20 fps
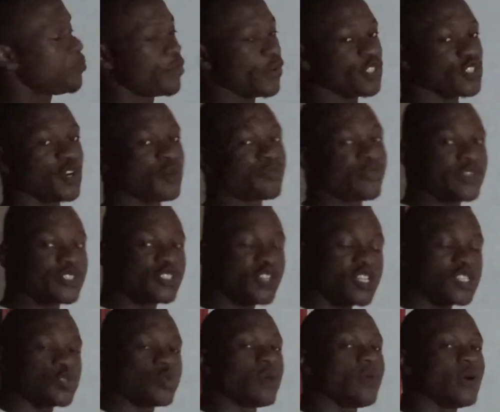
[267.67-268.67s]
pressure. Pressure
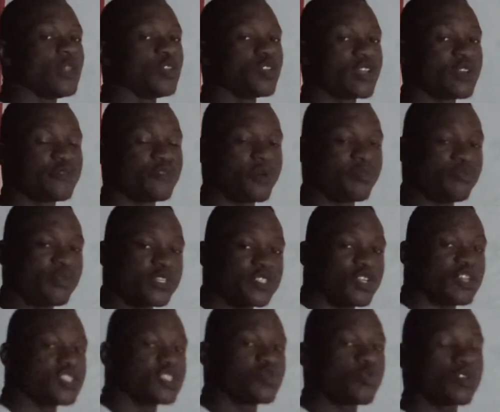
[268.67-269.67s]
is the one we're looking for.
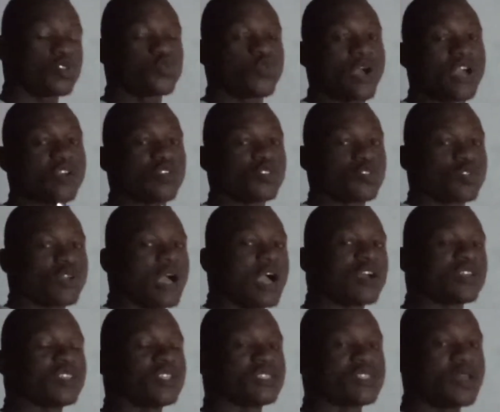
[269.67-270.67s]
Pressure is what we are going to
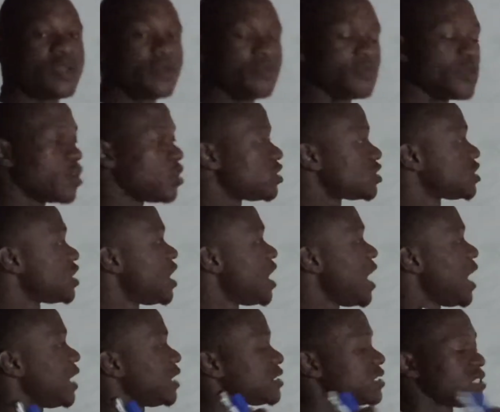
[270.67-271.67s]
calculate, because
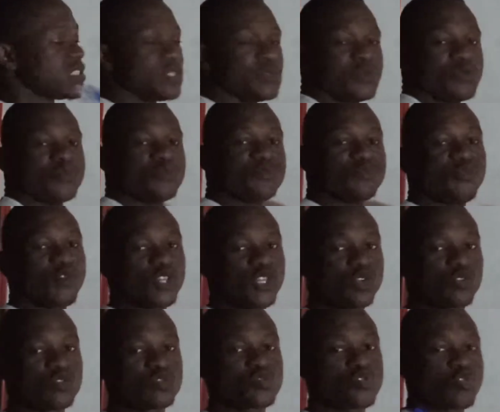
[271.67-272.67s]
as the
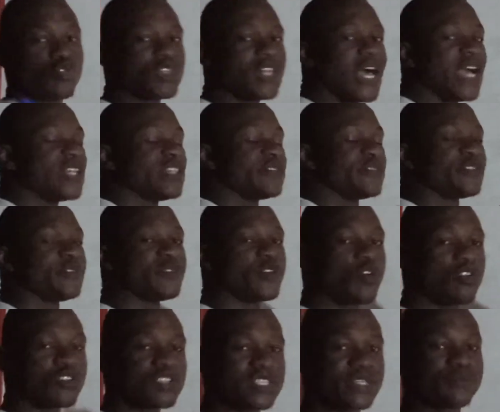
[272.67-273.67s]
molecules collide,
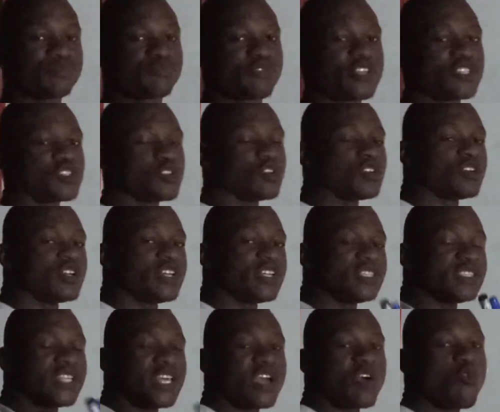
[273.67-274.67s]
causing pressure,
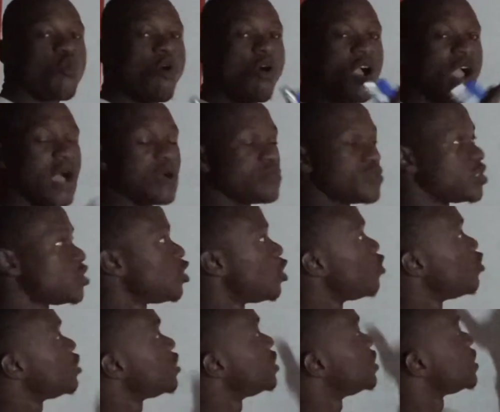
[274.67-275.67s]
then what can be
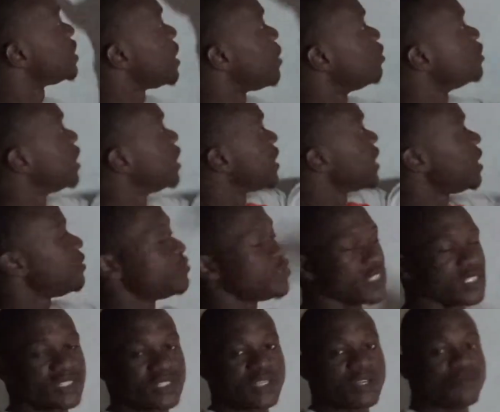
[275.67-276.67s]
done, which is
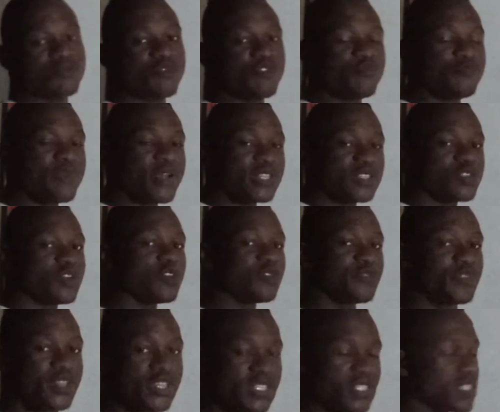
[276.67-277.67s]
thermodynamics, movement of
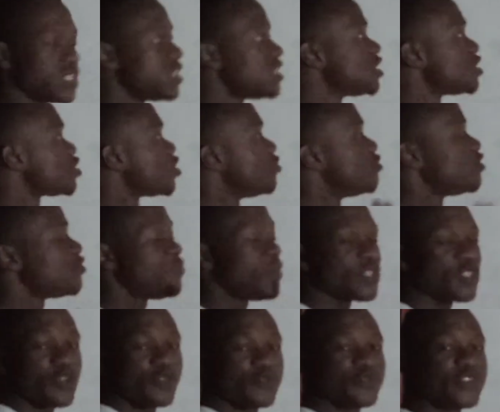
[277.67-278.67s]
heat. So
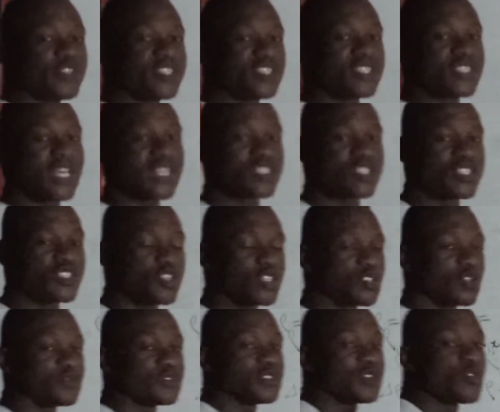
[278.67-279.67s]
movement of heat is as a result
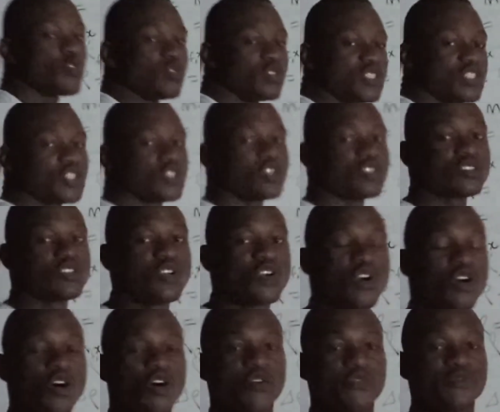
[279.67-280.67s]
of the collision
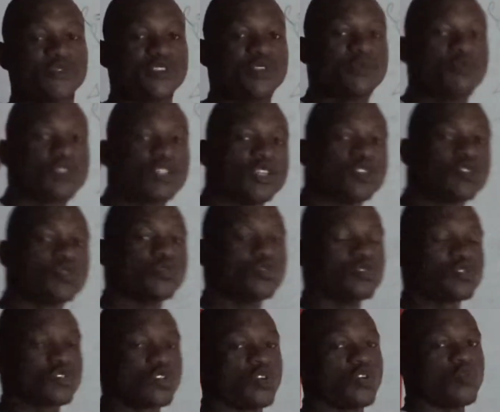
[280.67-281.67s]
of the
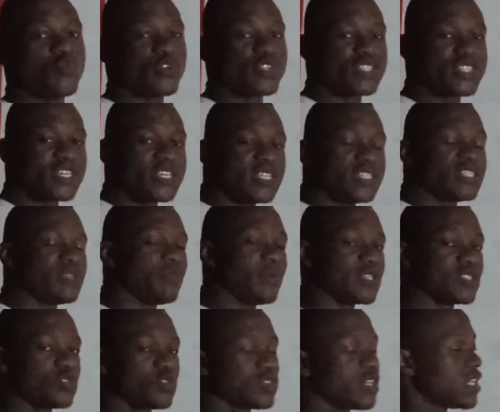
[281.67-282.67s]
molecules within the
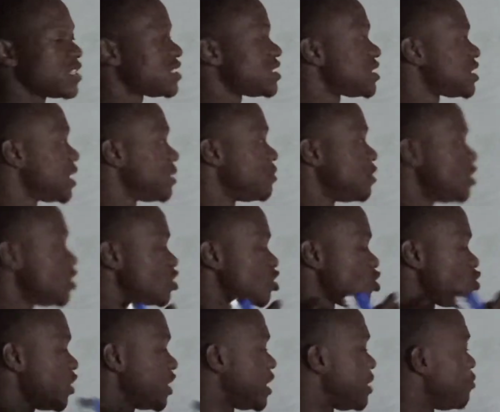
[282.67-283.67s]
particular system.
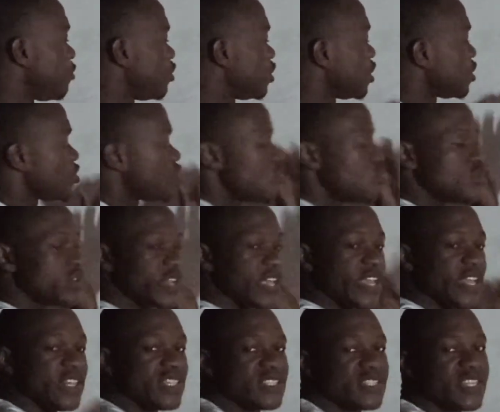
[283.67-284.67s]
So when a molecule
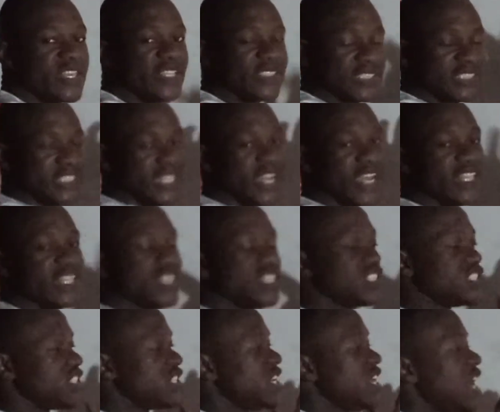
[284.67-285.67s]
gains internal
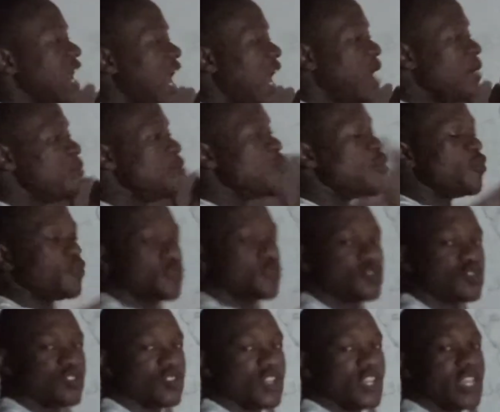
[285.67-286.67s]
energy and
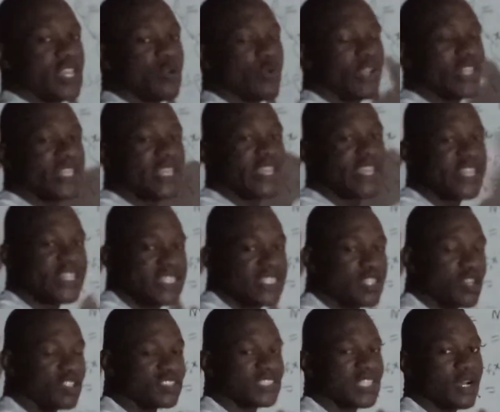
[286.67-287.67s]
moves, when it hits
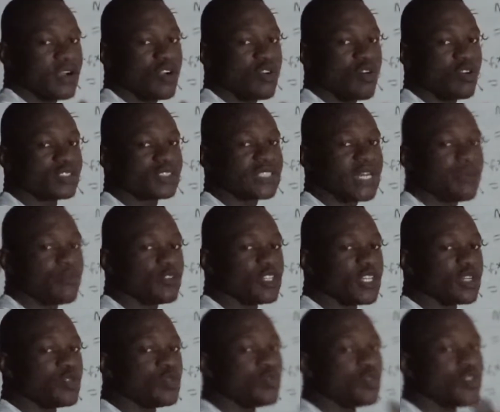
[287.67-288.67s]
another
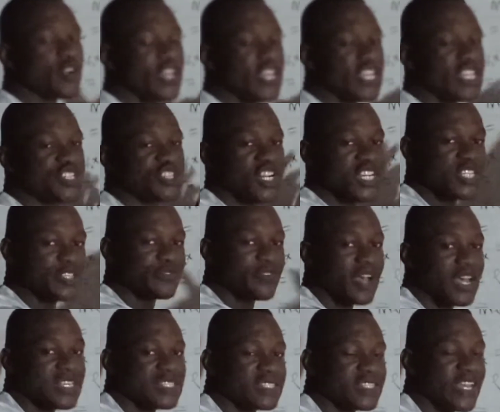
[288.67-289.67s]
molecule, it
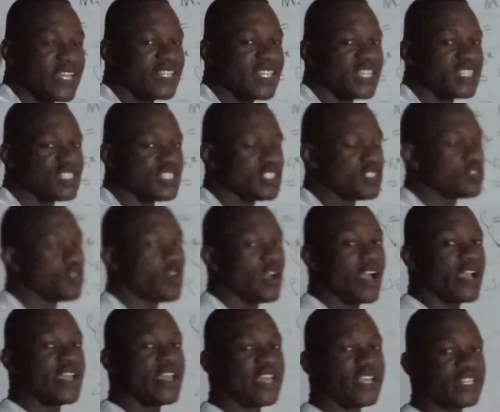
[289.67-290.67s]
transfers the energy. No,
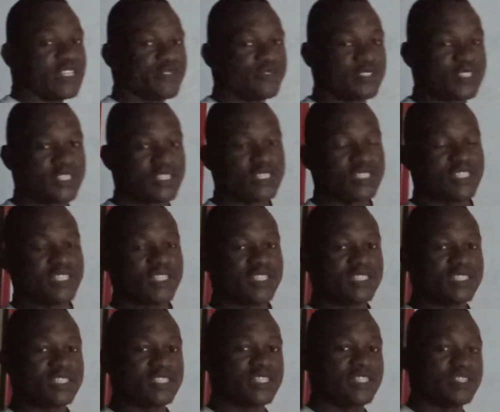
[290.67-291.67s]

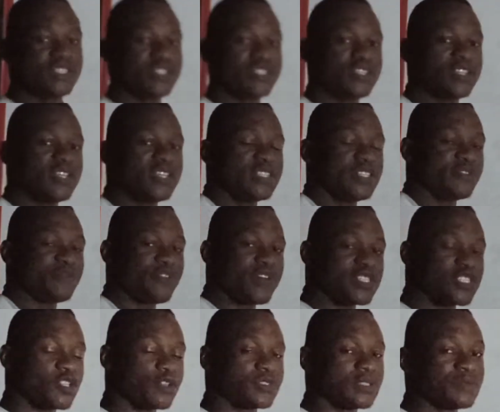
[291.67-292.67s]
the
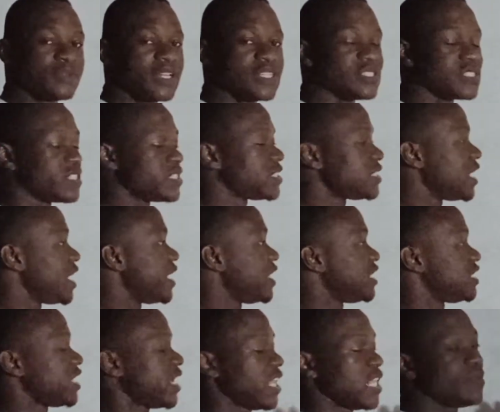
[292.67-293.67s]
first law of thermodynamics says that
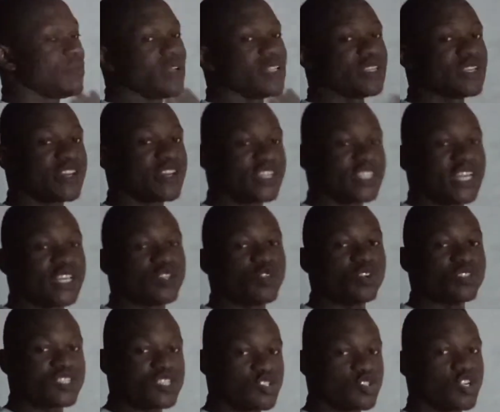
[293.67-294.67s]
energy can never be created nor
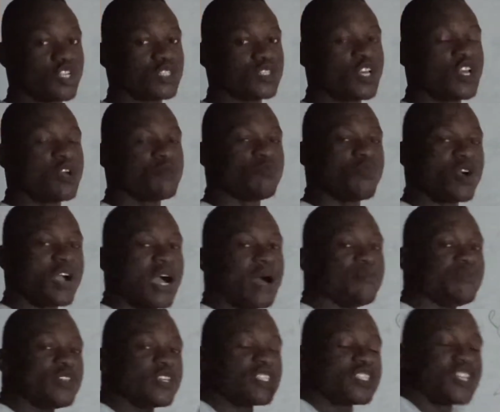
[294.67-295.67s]
destroyed, but can
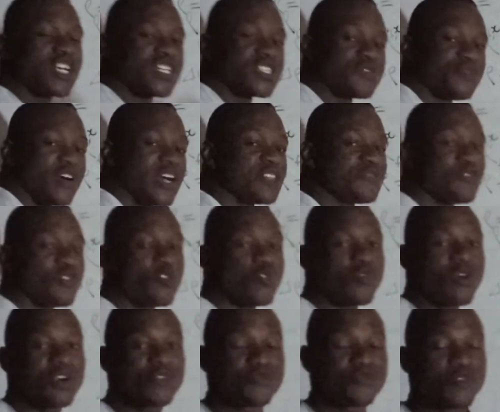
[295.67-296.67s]
be transferred from
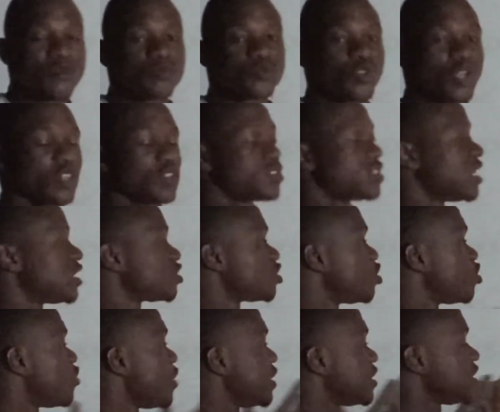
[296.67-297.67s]
one form to another. So
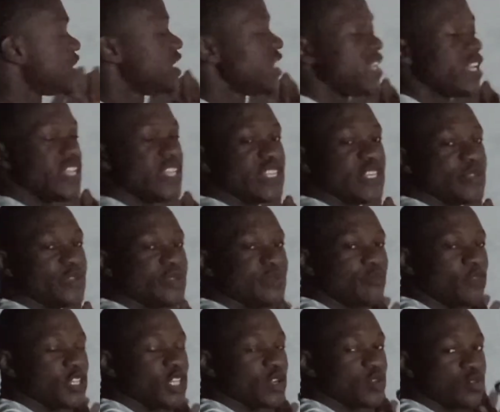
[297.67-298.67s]
when the
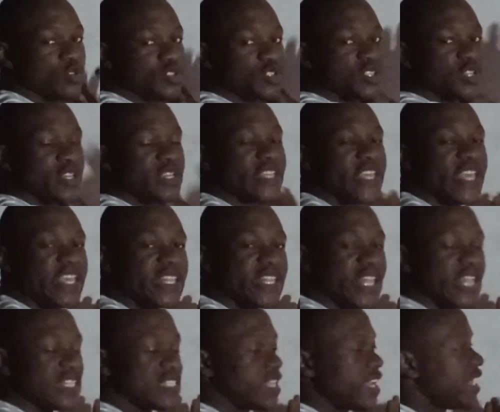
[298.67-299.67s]
molecules gain
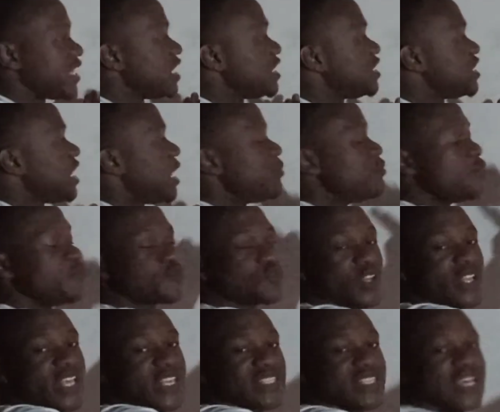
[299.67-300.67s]
kinetic energy and move to
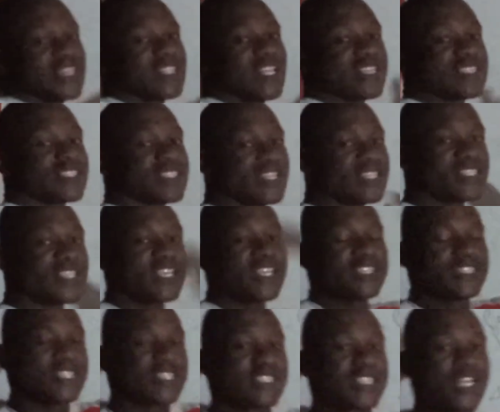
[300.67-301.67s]
an excited state,
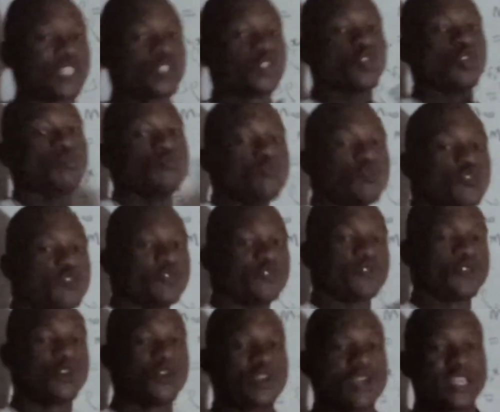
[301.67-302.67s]
they tend to move.
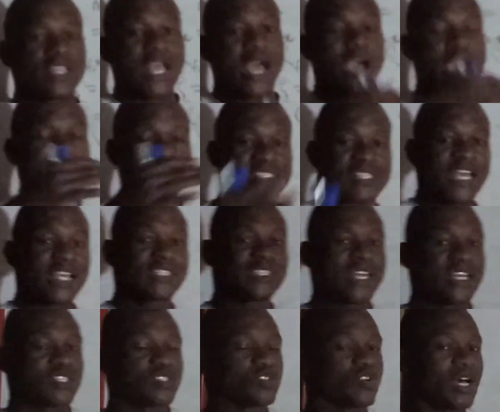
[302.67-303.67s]
They are
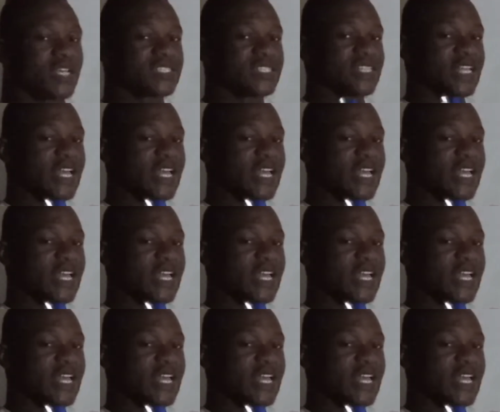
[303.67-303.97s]
excited. So as